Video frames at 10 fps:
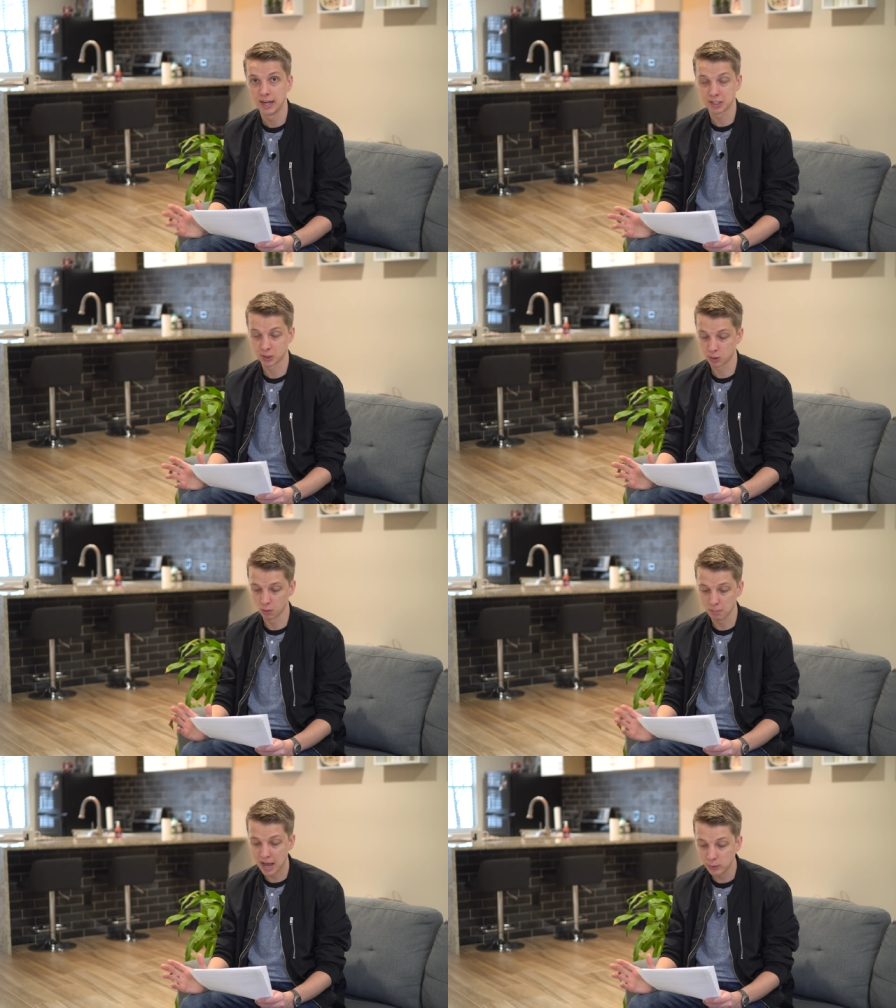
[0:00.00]

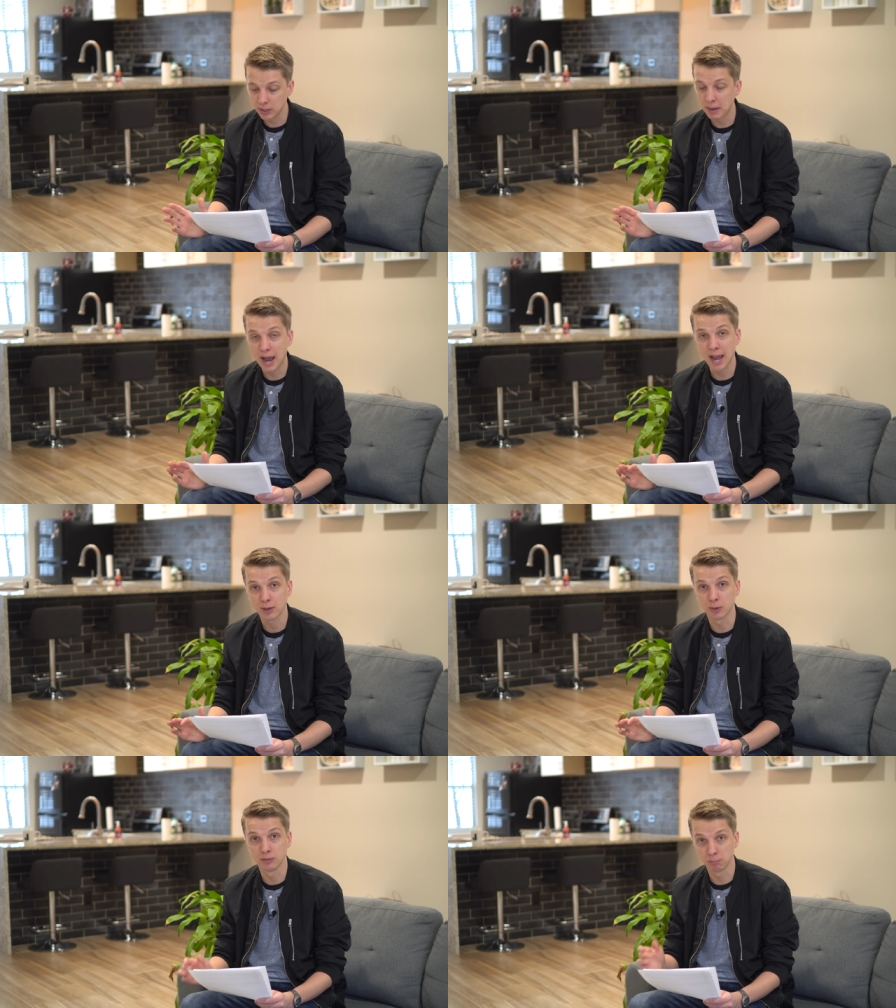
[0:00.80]
external battery
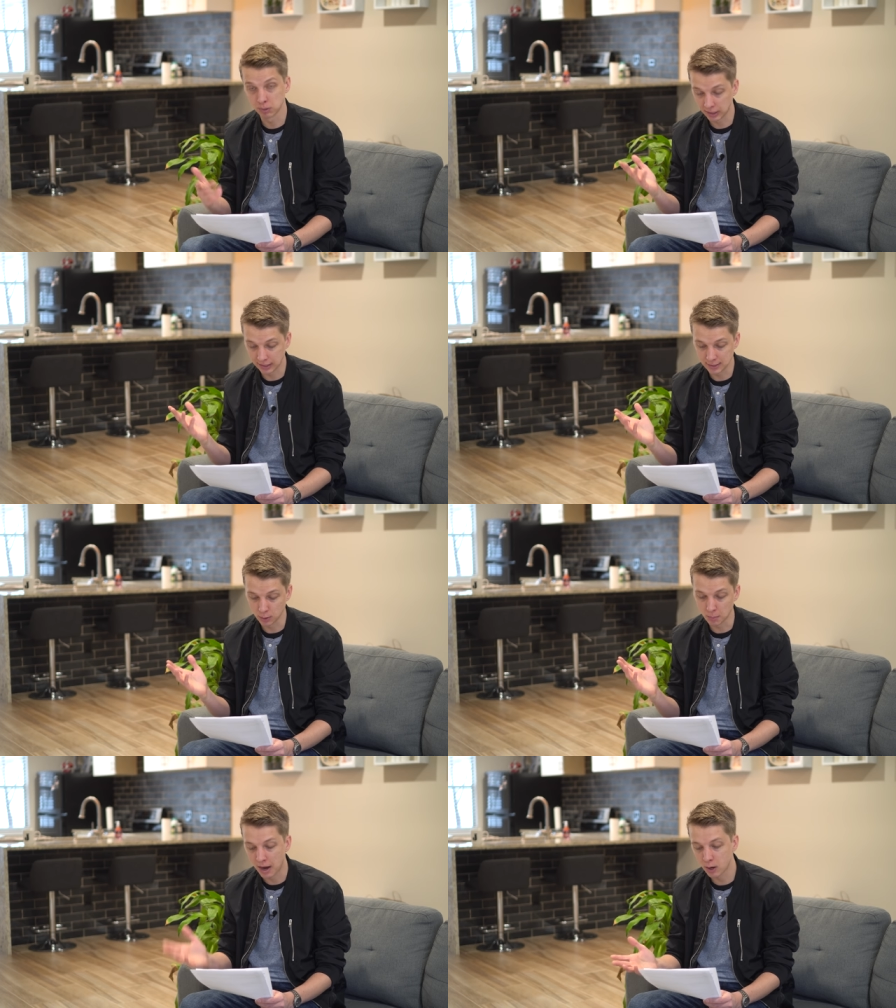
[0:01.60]
pack or plug it
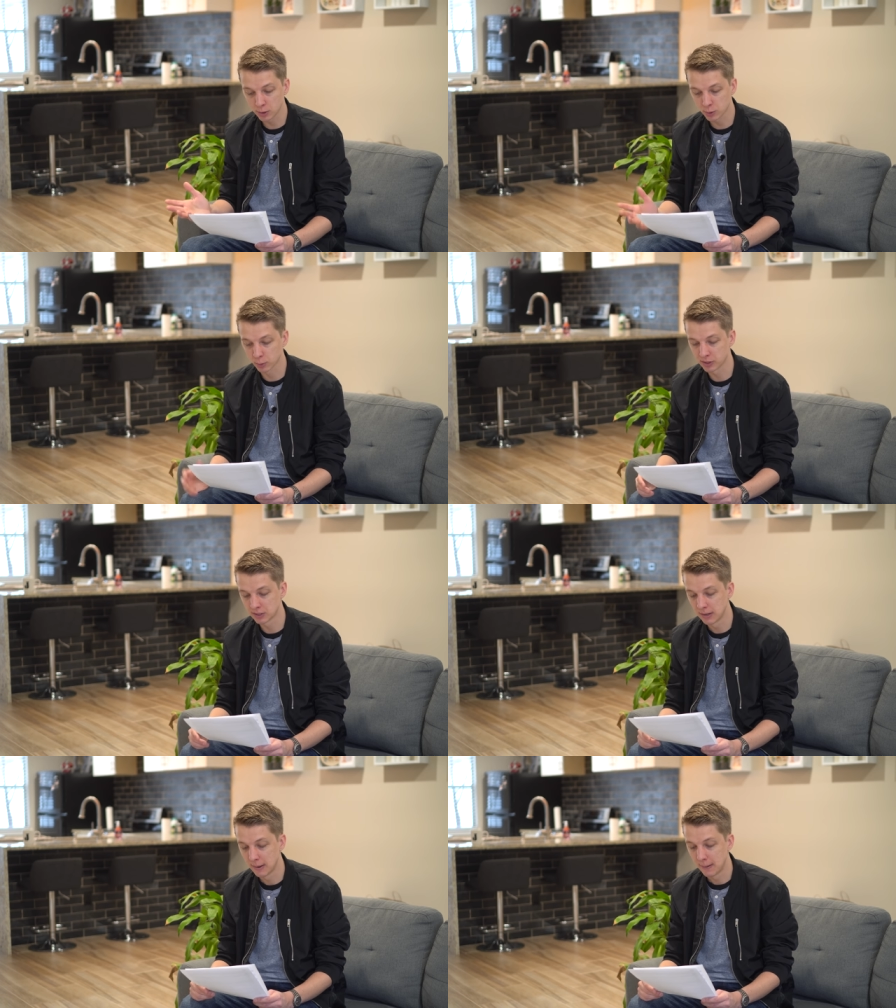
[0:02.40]
into a power
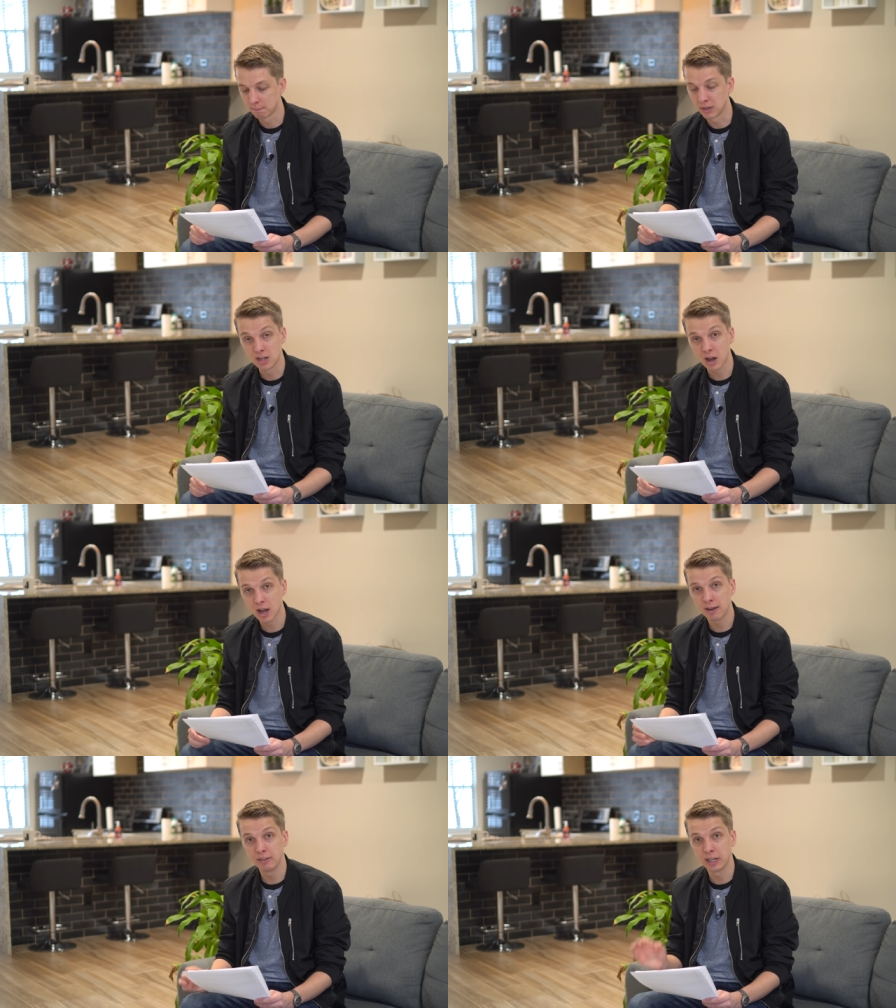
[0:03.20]
source, but
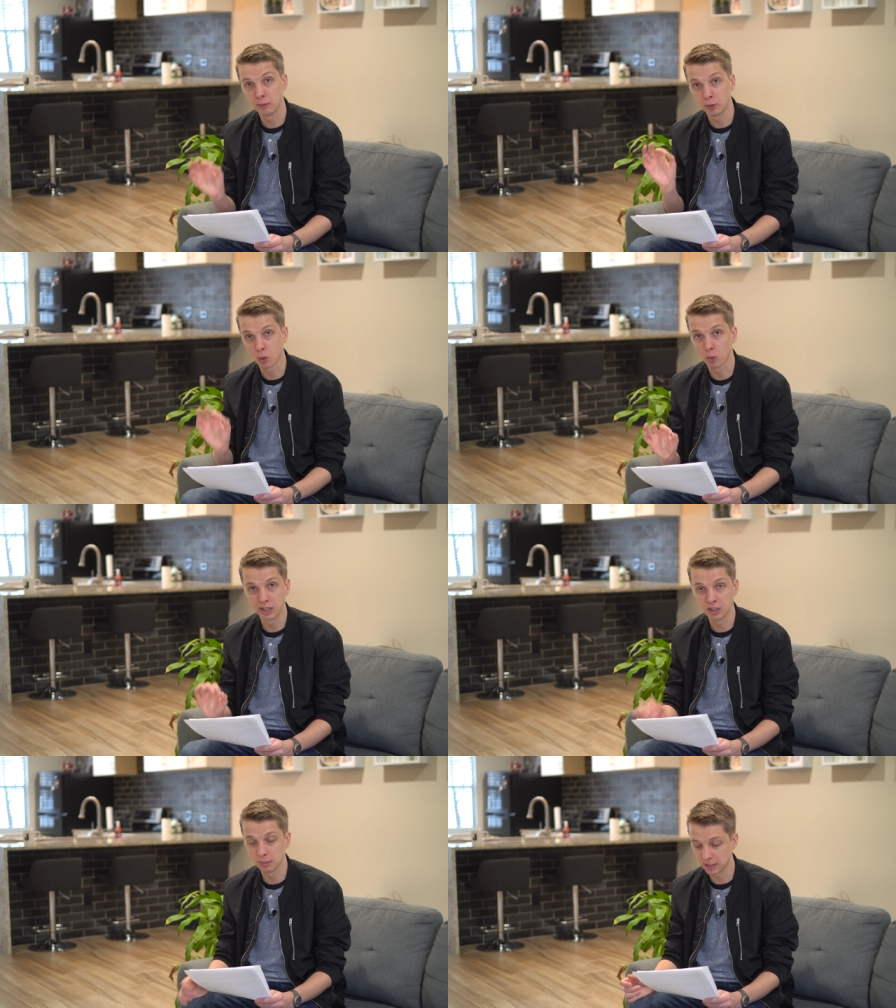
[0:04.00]
not having a
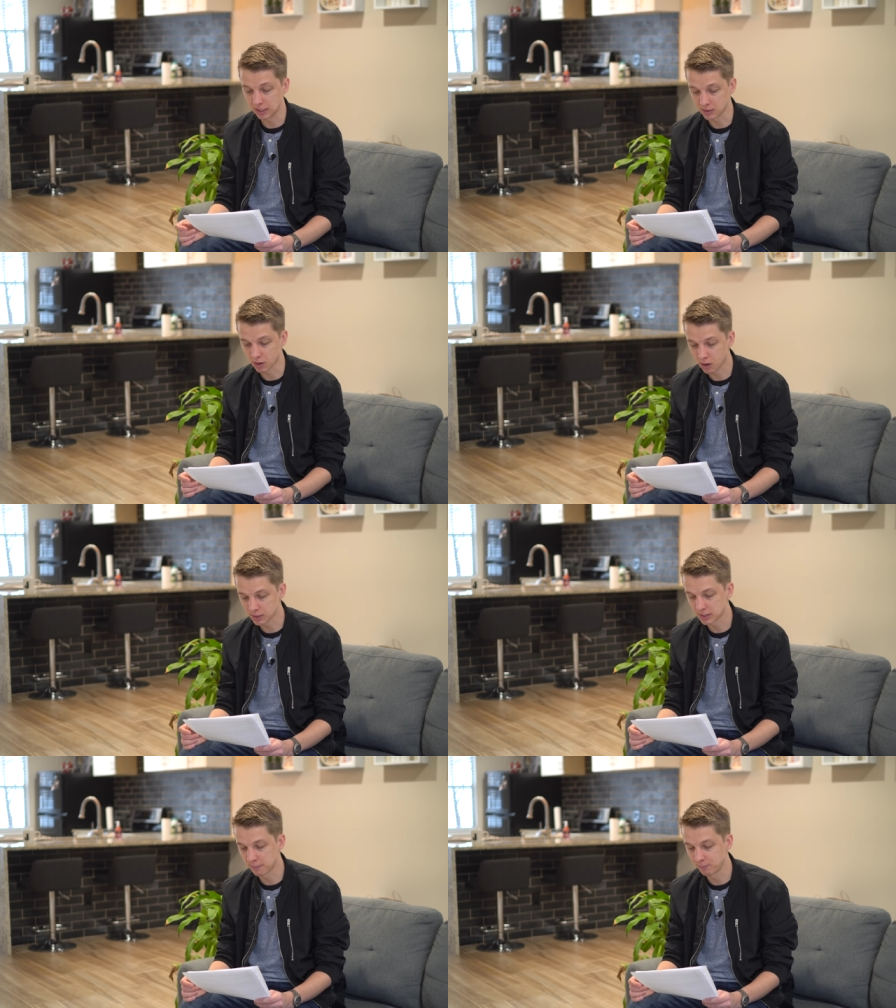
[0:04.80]
recording limit is
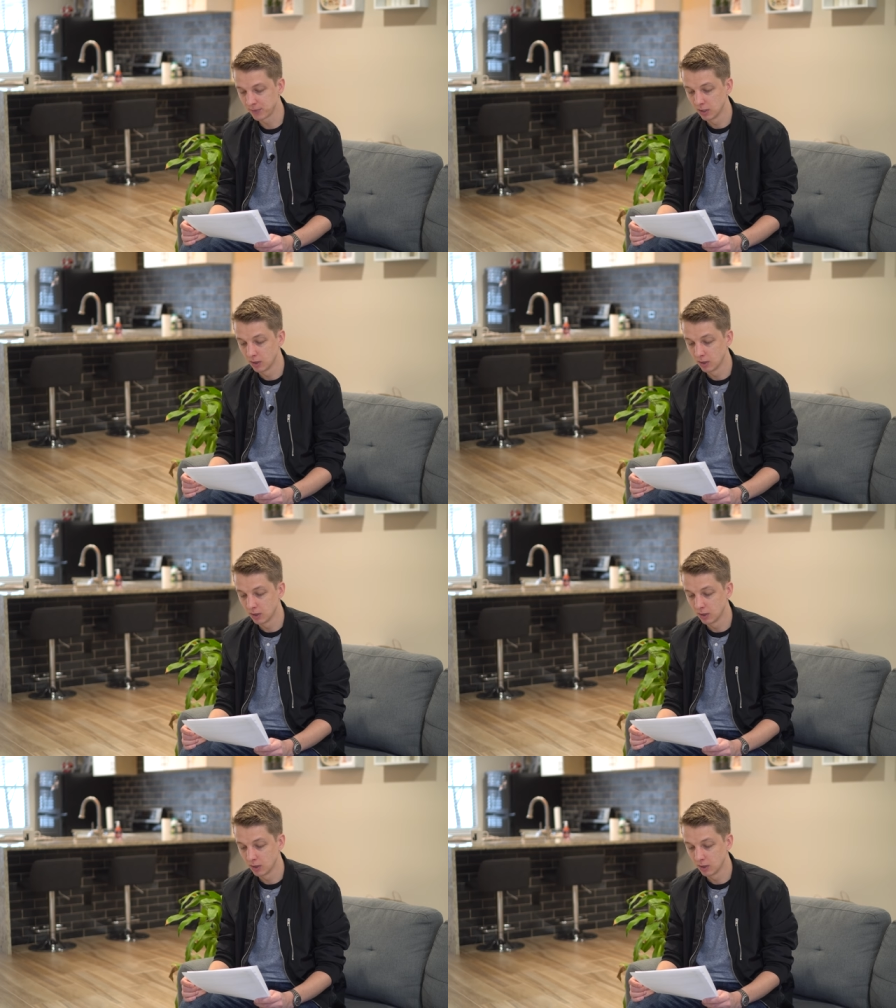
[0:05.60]
awesome.